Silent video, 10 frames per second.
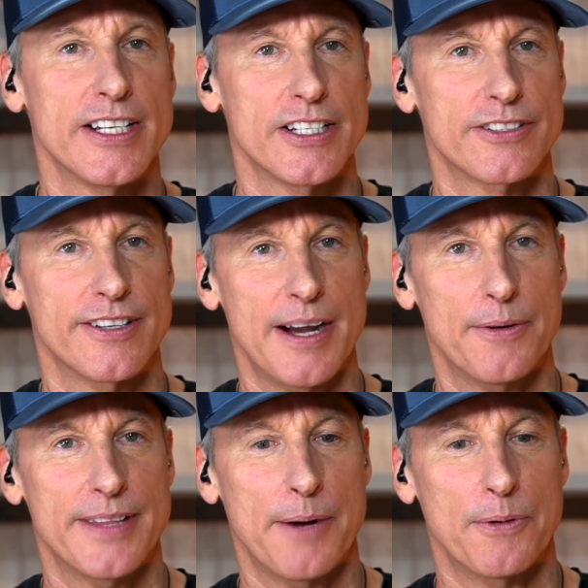So
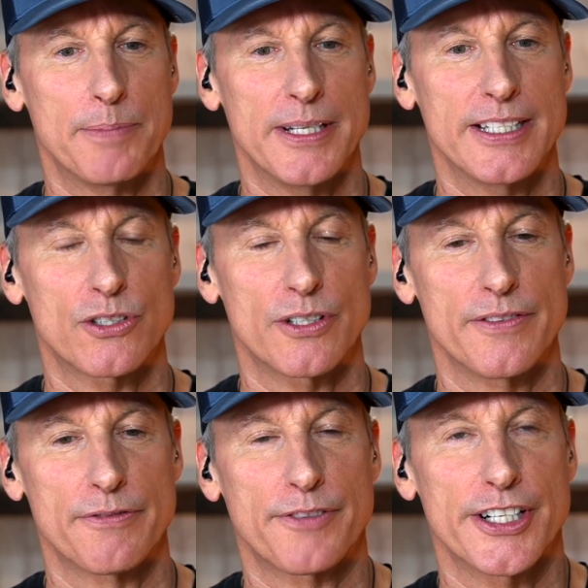that would be sort of
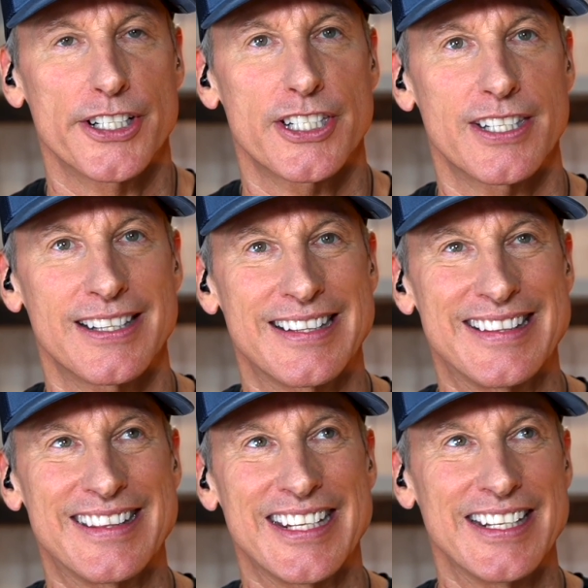the first
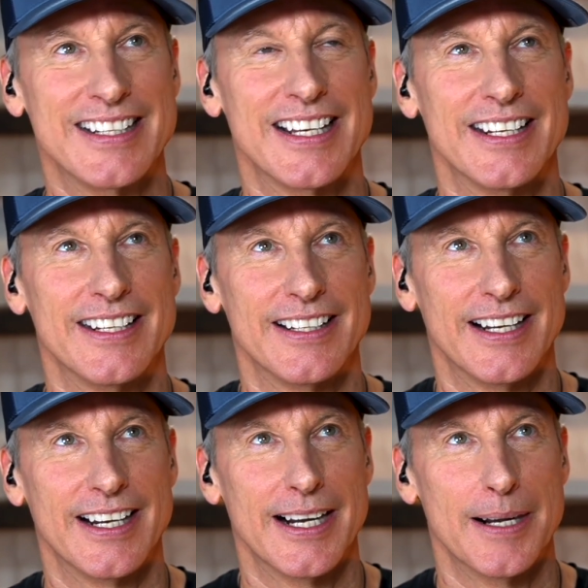thing that
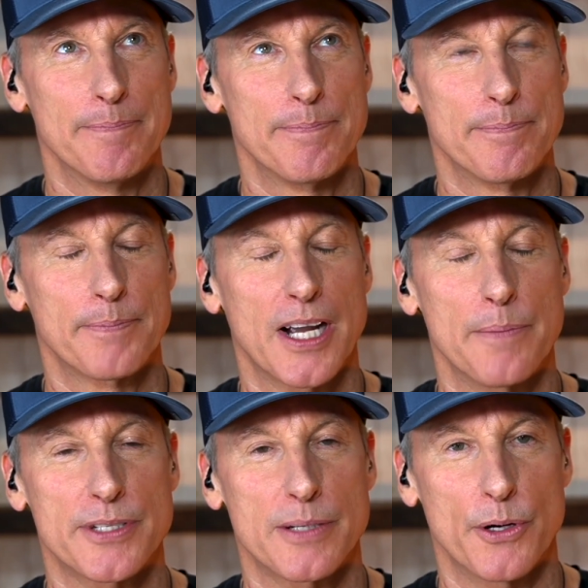
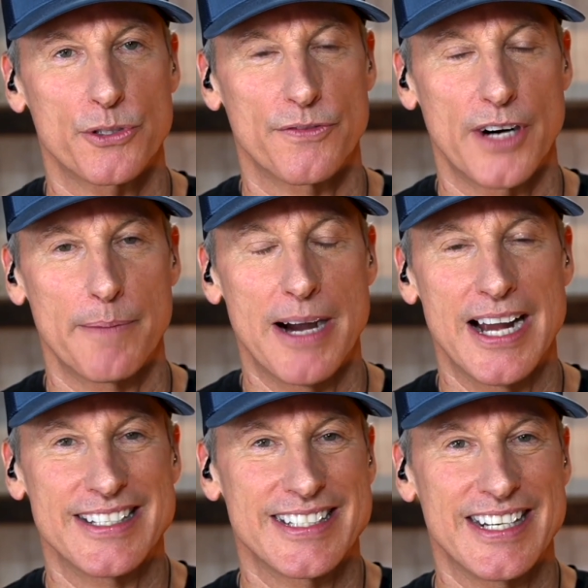comes to most of our
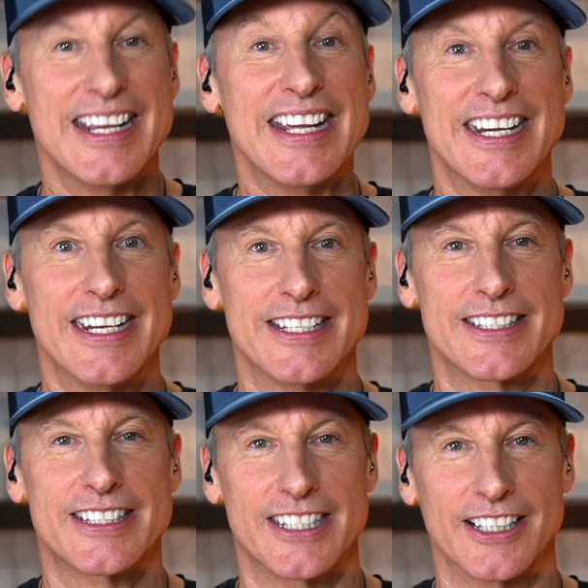minds, and
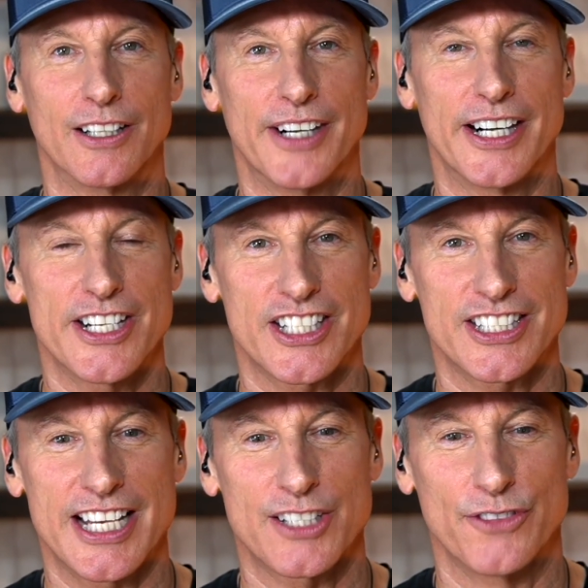it's still very
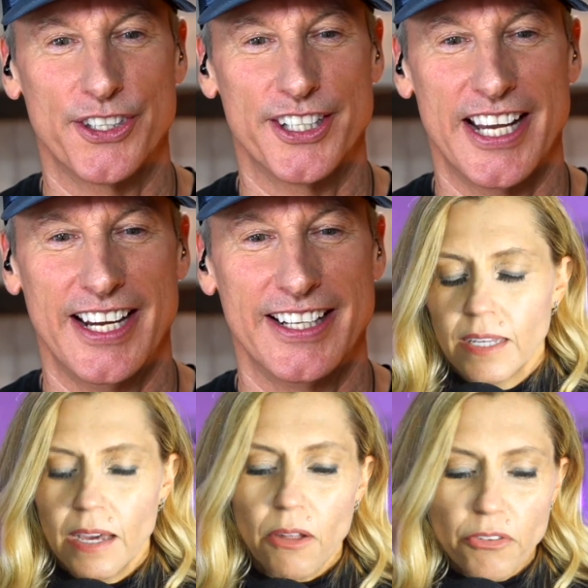successful today.
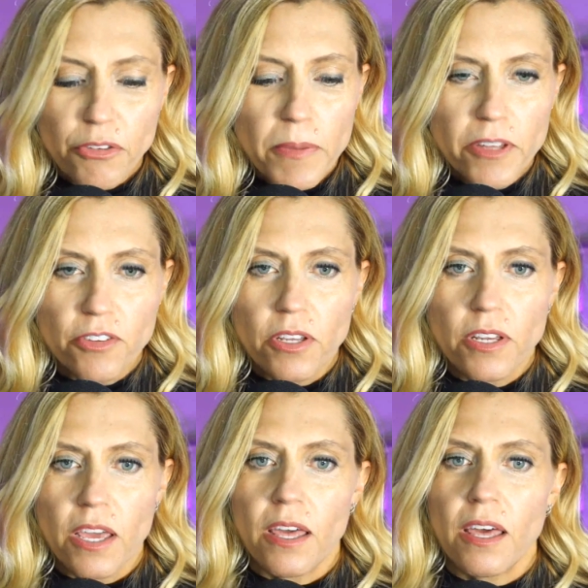I'll also mention
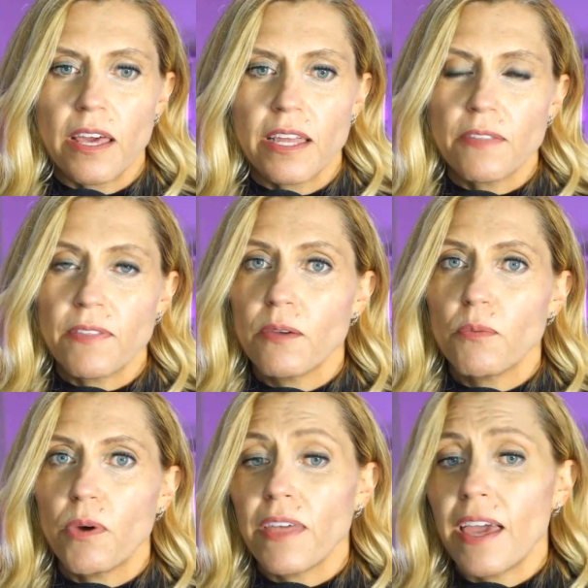anything
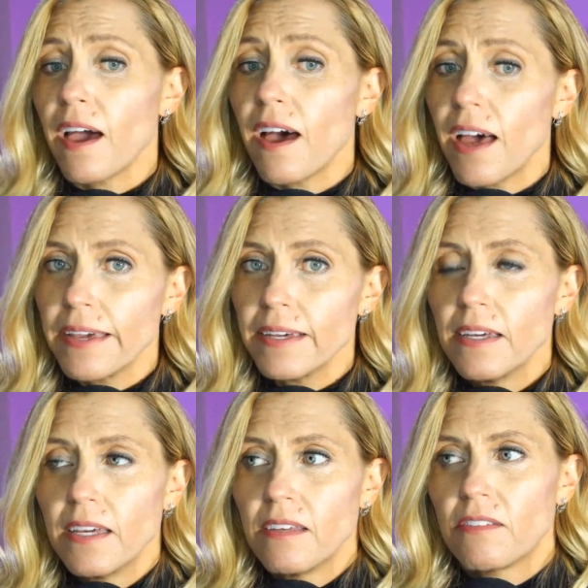with AI.
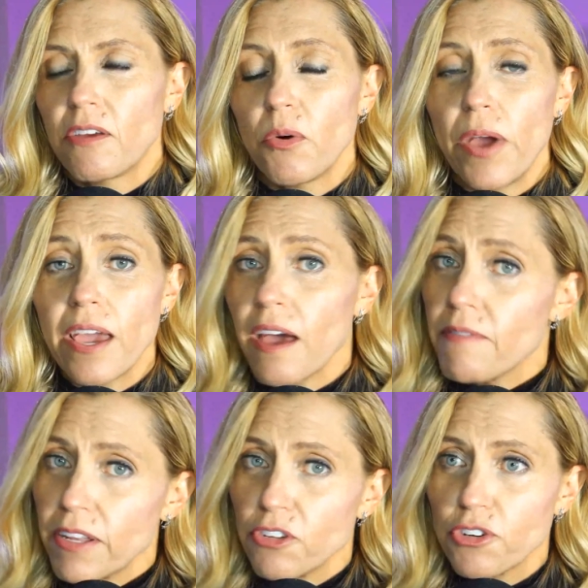So AI
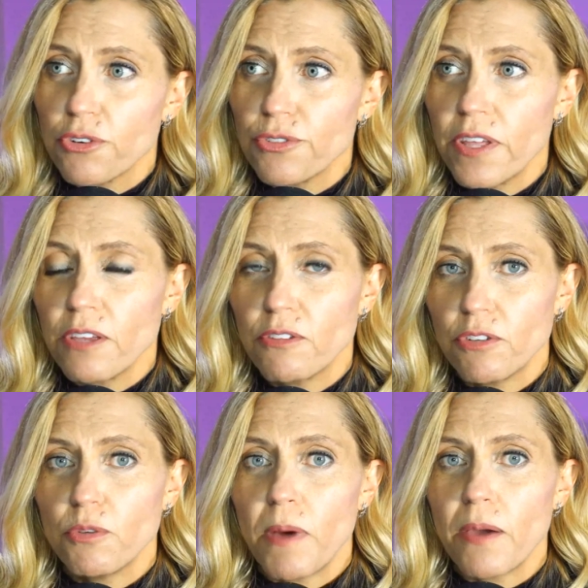ventures that you
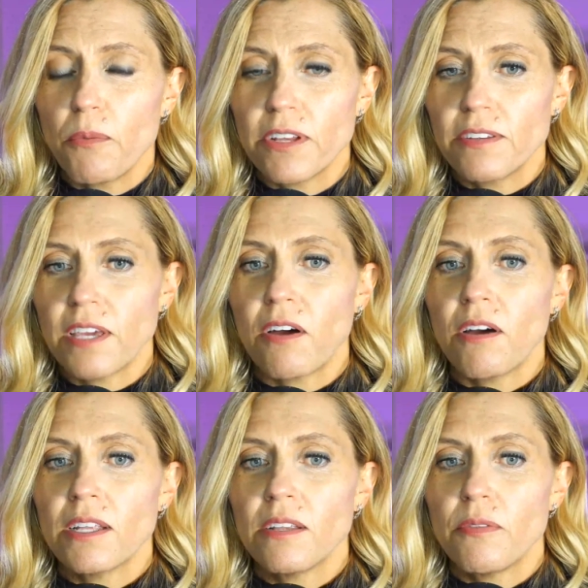two might want to take
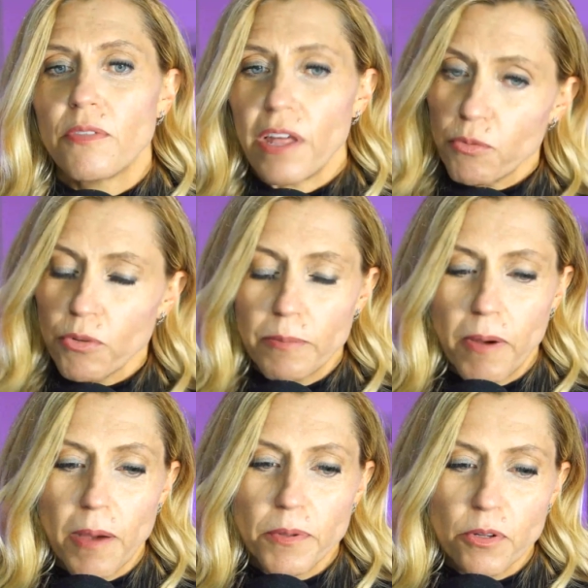on, that's really
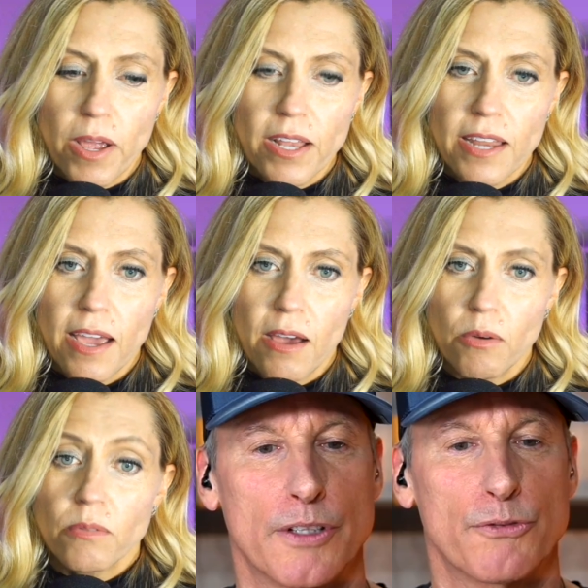popular right
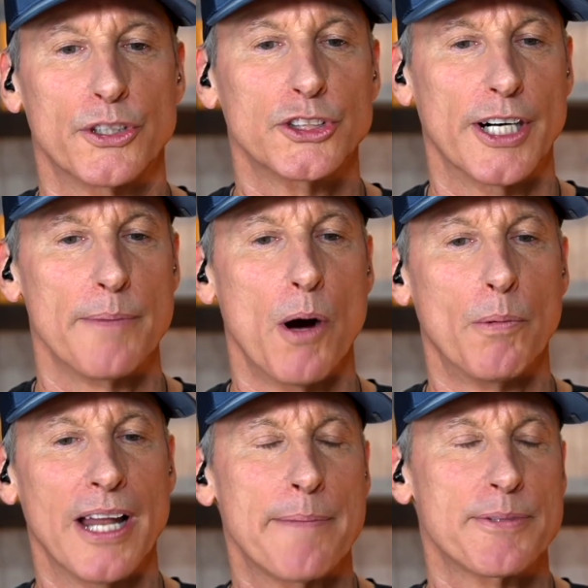now. For sure. And
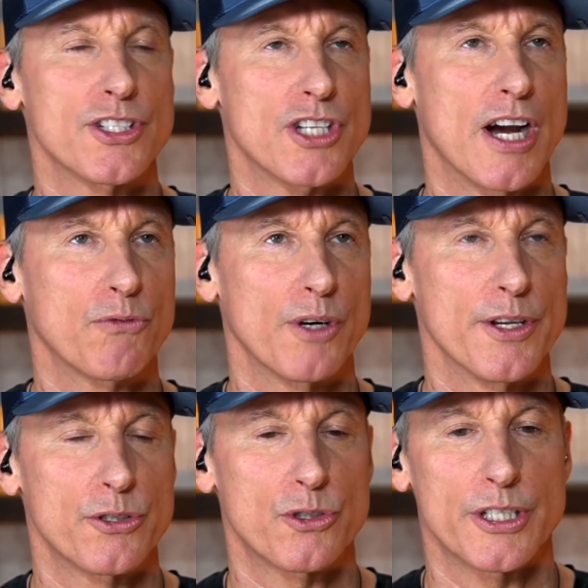mobile apps and software,
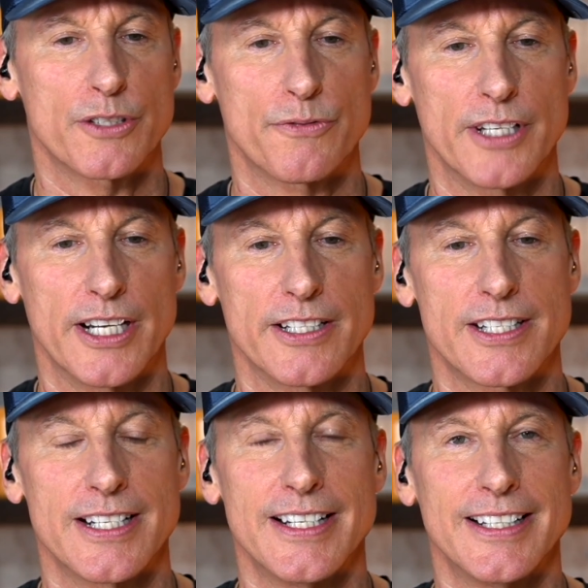those sorts of
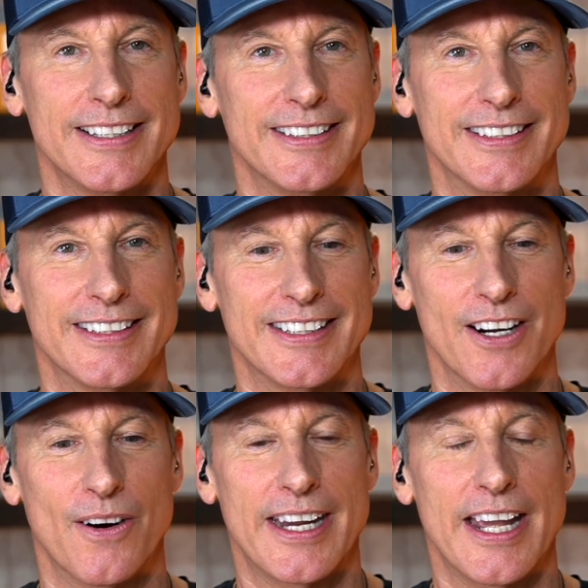things.
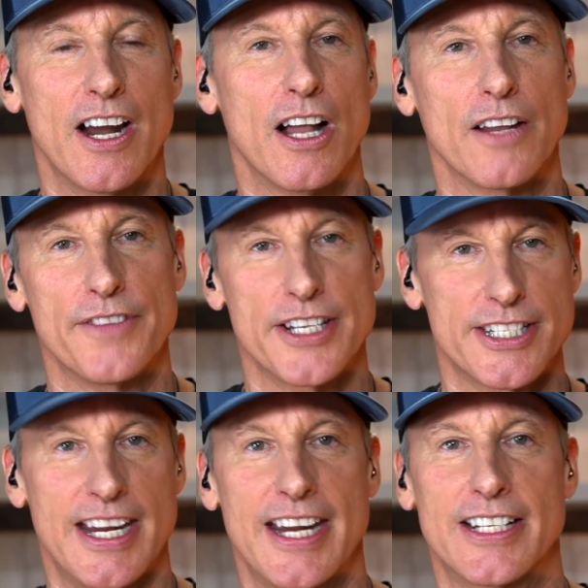Again, all of this
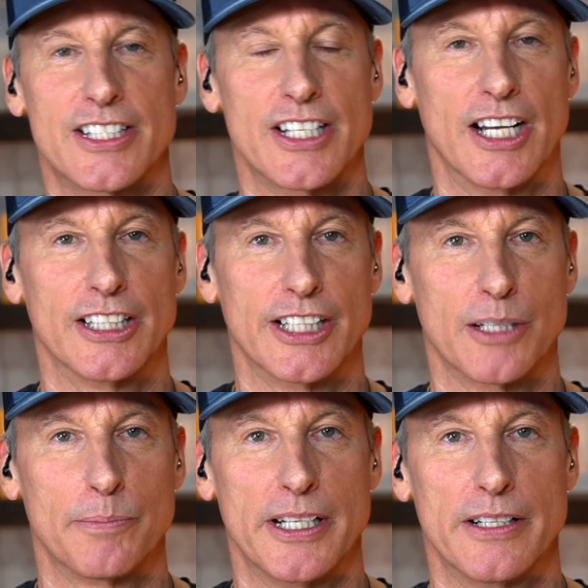takes a
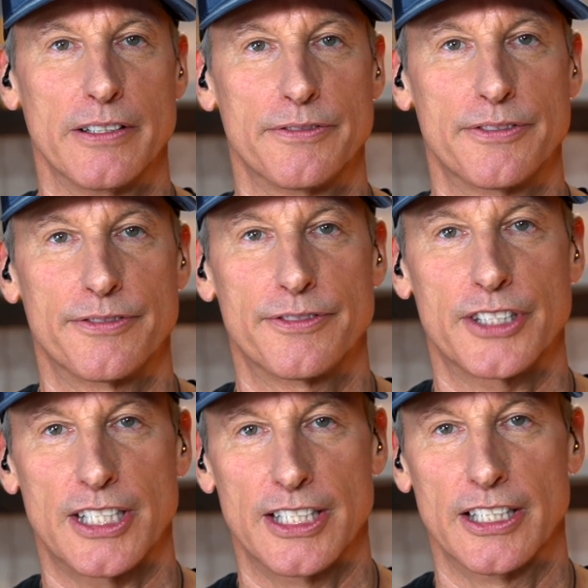little bit of
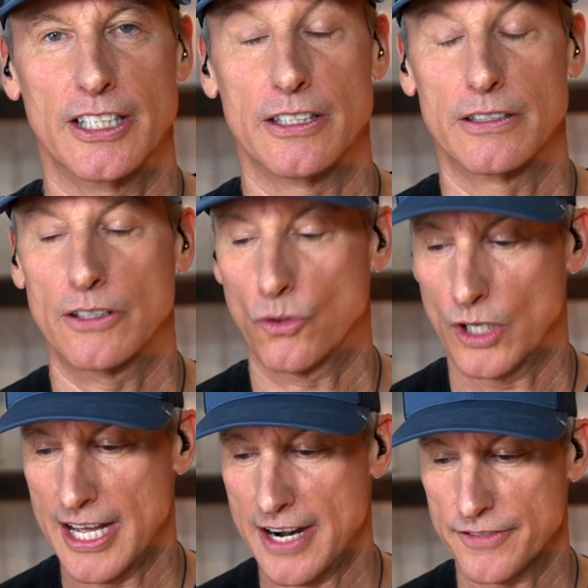skill or
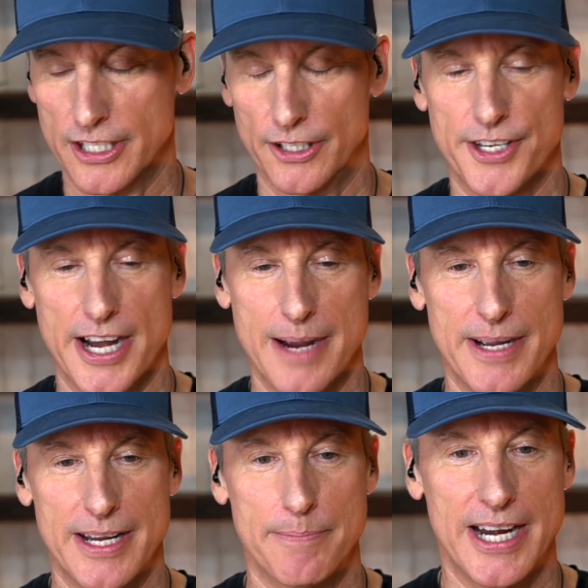a lot of skill, time,
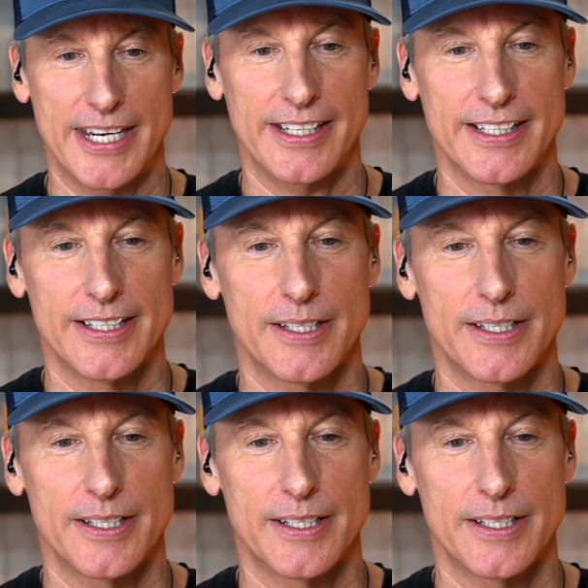and money.